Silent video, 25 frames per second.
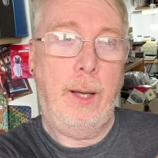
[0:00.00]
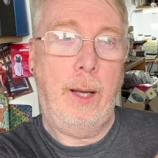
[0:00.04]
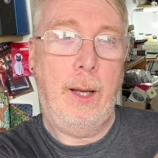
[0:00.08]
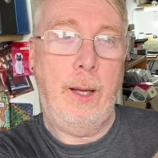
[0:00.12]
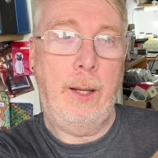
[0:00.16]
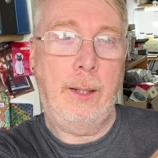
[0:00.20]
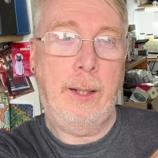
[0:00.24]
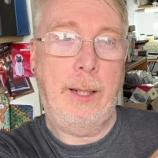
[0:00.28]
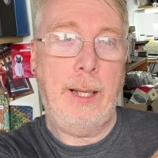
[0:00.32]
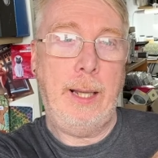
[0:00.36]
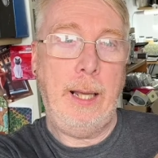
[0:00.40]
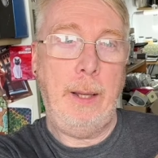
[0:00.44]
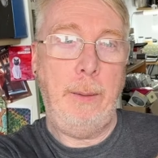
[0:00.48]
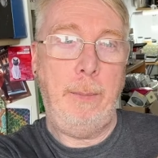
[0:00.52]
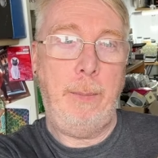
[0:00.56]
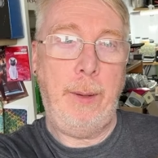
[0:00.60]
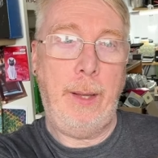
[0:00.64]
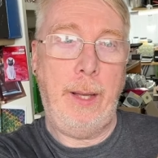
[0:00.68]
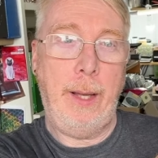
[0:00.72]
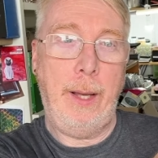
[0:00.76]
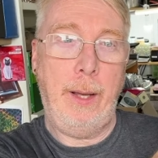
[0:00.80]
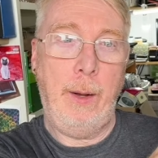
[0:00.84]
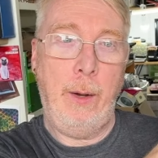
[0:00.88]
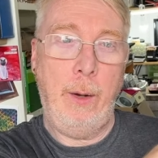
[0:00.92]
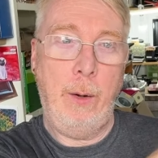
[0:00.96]
and keep
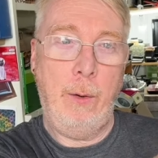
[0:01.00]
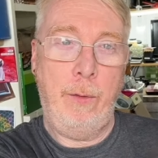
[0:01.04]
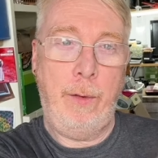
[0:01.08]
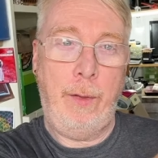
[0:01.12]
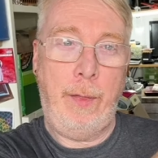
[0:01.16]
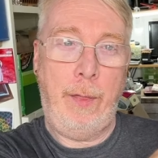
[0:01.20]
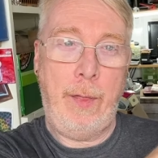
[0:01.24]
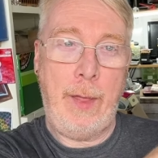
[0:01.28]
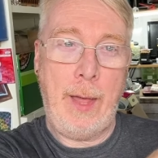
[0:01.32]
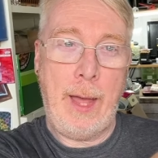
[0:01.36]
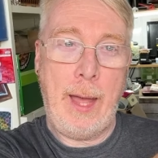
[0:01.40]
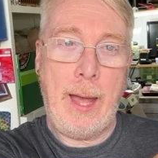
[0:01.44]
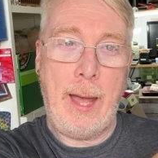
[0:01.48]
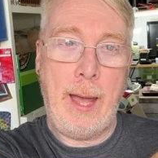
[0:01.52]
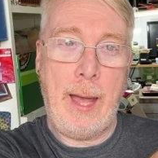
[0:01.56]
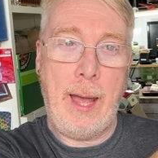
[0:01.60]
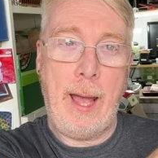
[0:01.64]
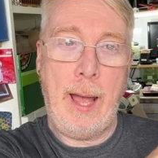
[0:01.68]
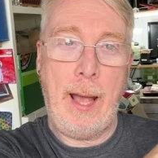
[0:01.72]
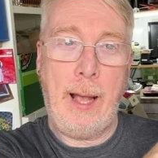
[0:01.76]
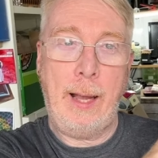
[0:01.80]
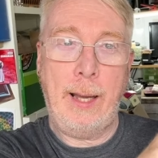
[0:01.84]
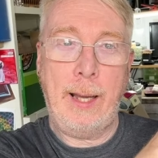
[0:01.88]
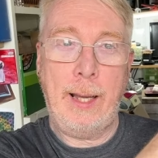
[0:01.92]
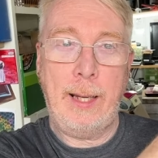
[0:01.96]
it over
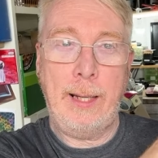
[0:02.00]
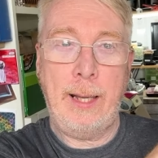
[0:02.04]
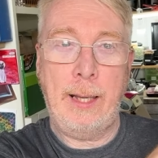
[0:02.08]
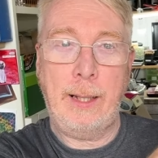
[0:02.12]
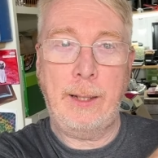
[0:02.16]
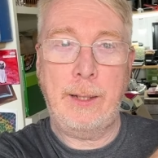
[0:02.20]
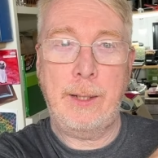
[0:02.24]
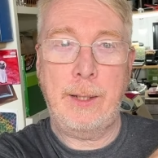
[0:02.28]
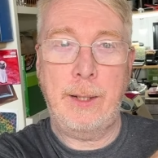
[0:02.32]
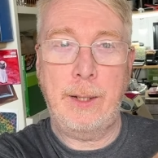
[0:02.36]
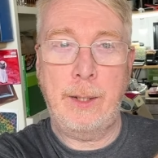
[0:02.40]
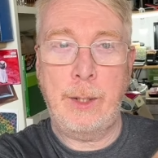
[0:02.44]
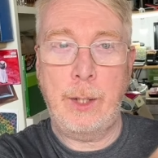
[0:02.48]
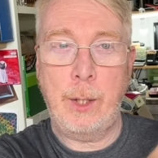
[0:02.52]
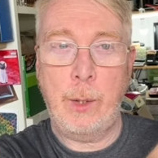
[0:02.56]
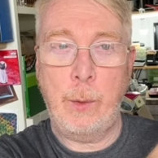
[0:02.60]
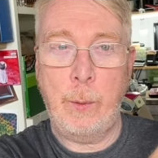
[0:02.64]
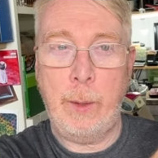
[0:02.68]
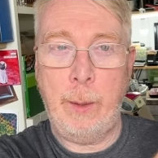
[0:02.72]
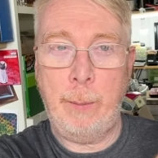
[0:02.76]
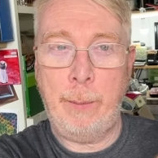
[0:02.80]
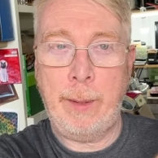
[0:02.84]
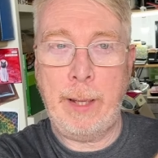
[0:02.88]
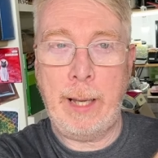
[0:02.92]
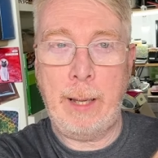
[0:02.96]
there and connect the two
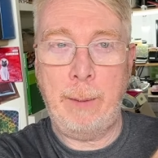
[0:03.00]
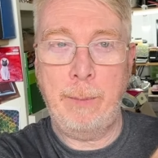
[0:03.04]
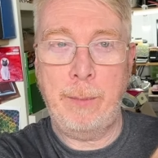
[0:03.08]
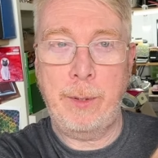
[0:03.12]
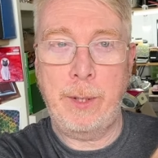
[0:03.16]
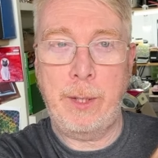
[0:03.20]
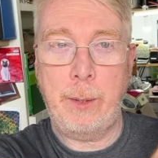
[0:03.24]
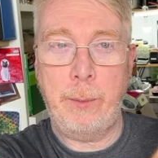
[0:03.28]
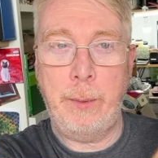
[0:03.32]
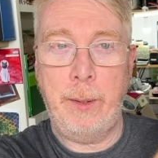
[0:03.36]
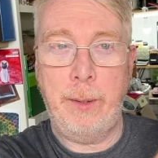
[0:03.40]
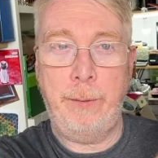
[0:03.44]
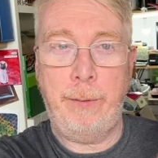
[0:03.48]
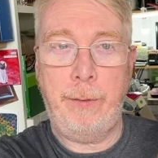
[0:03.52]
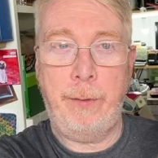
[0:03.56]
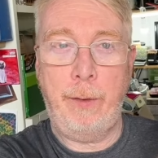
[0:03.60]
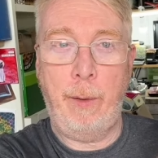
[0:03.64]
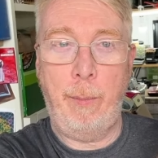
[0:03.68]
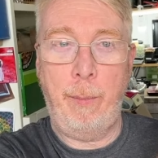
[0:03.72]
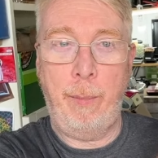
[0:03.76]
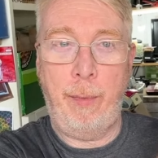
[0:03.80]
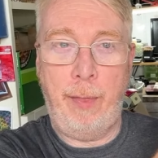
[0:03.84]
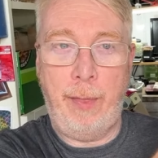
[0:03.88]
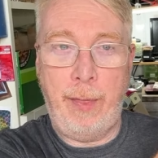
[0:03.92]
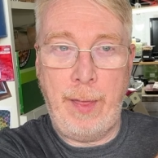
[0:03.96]
webcams to it
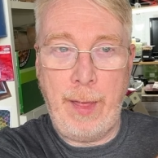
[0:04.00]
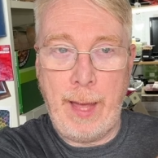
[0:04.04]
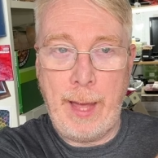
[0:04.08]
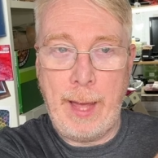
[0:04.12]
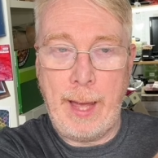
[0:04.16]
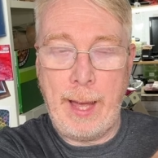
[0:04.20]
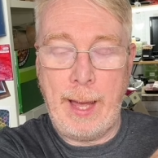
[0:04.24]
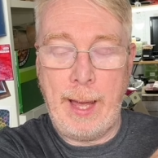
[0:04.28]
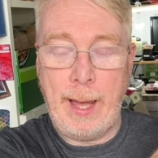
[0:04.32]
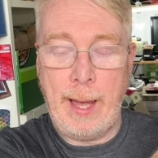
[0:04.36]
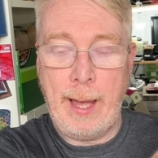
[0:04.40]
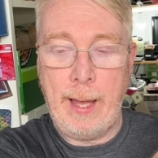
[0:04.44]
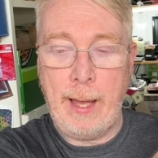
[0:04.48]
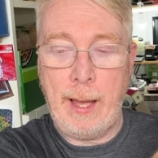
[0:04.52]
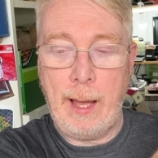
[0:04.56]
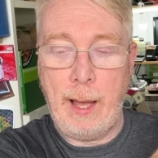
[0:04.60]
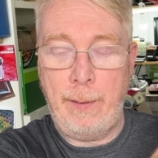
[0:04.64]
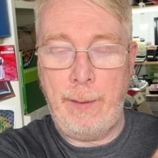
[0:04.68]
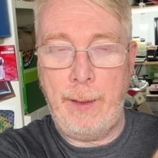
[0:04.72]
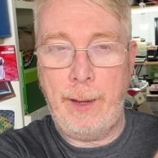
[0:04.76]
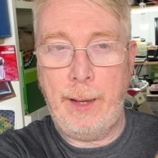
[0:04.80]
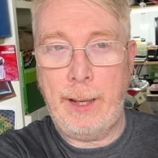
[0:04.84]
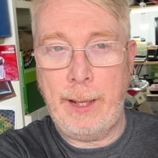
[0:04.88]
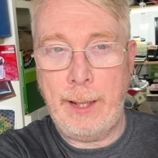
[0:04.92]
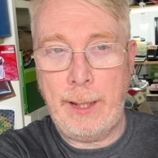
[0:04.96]
from there, and
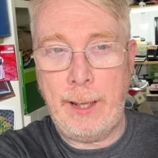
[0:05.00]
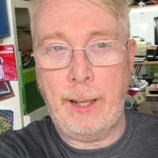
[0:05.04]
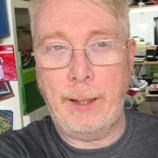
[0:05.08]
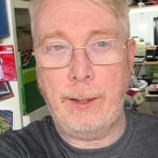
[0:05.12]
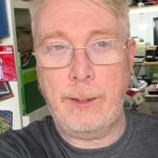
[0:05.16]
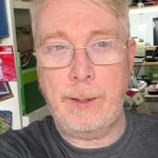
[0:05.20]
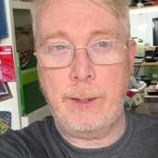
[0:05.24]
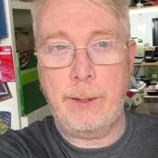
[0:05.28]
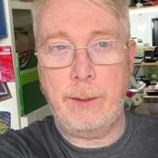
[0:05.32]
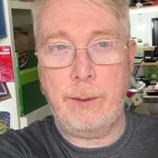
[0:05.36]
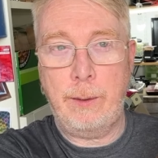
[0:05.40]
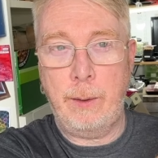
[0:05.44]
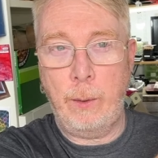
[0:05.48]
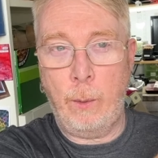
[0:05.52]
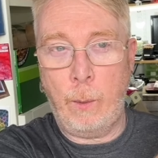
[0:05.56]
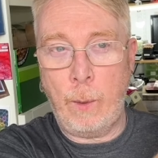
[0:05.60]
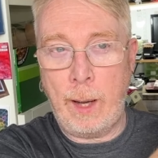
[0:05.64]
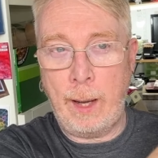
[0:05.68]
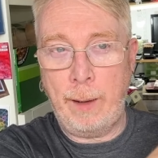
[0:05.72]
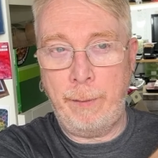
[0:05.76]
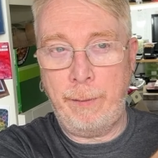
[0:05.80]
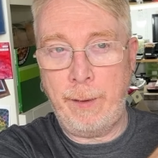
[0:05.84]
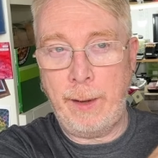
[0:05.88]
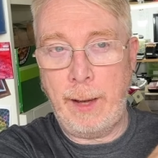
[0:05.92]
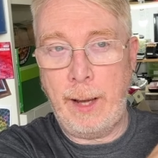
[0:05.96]
then connect the
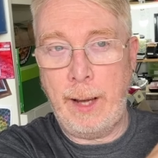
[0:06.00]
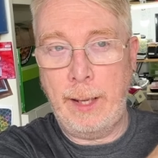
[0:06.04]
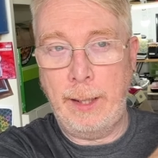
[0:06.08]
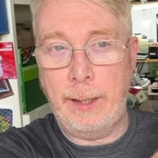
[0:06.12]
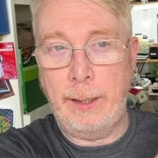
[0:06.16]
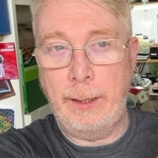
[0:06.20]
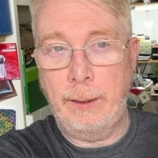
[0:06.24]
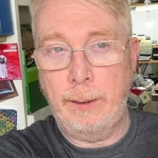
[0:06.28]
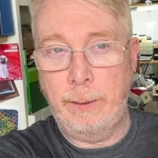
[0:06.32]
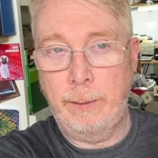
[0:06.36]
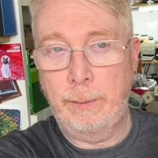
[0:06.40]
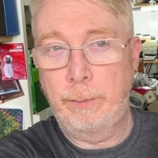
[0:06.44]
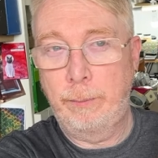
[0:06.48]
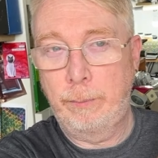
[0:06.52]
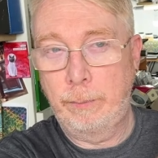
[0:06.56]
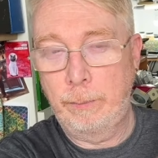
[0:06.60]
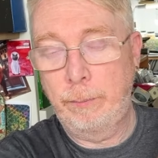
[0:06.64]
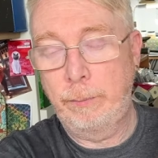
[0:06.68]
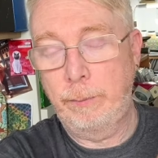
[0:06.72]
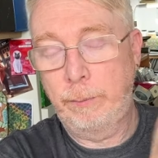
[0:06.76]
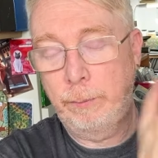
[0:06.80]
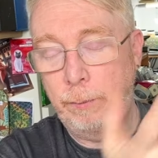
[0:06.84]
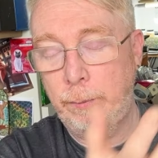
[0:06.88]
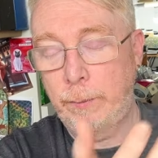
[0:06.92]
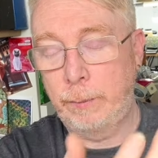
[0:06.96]
Wi-Fi
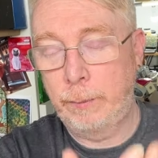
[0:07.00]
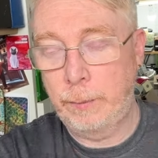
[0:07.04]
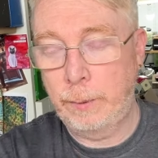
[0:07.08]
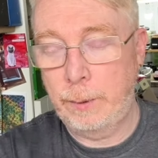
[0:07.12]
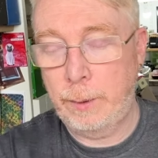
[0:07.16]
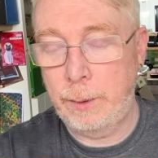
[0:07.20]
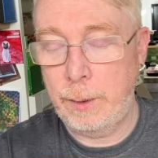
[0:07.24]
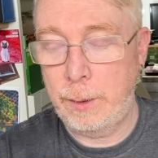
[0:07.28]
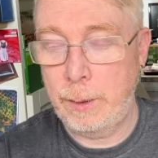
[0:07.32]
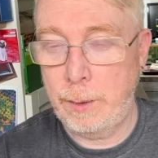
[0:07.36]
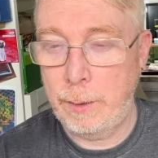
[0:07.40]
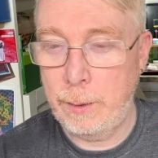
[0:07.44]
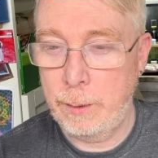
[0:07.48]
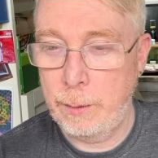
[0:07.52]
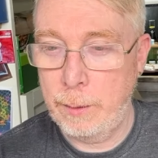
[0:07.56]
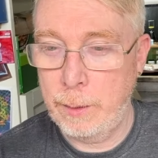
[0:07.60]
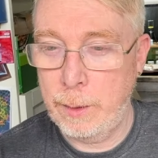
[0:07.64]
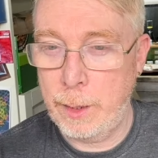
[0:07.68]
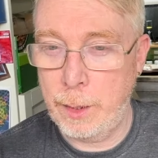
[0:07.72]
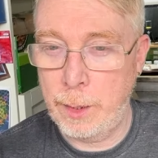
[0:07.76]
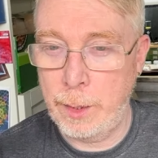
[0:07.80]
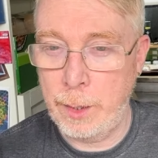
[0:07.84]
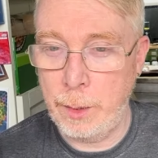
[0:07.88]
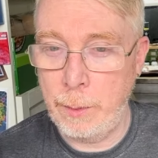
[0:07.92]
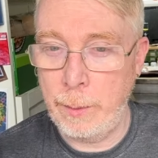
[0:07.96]

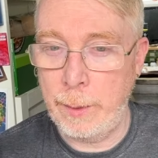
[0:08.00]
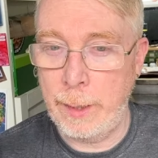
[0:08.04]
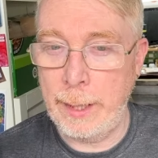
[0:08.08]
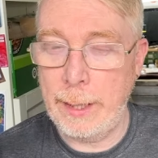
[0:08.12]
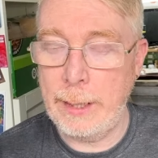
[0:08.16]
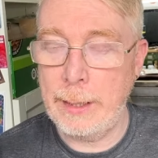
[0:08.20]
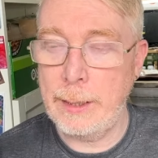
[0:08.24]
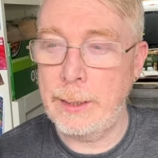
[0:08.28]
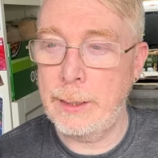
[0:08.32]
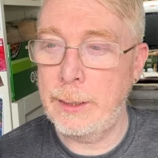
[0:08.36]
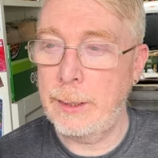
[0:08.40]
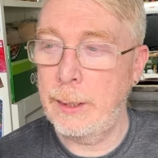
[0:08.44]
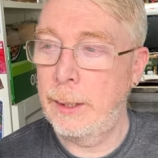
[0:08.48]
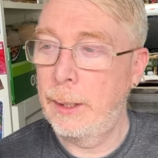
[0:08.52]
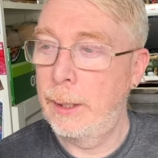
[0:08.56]
to do it,